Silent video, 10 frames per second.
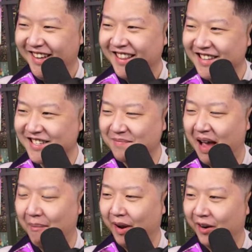This is
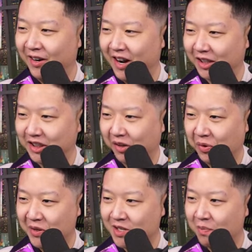Mapmaker in a nutshell. When
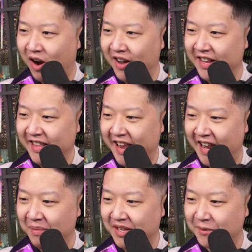you spawn in the enemy's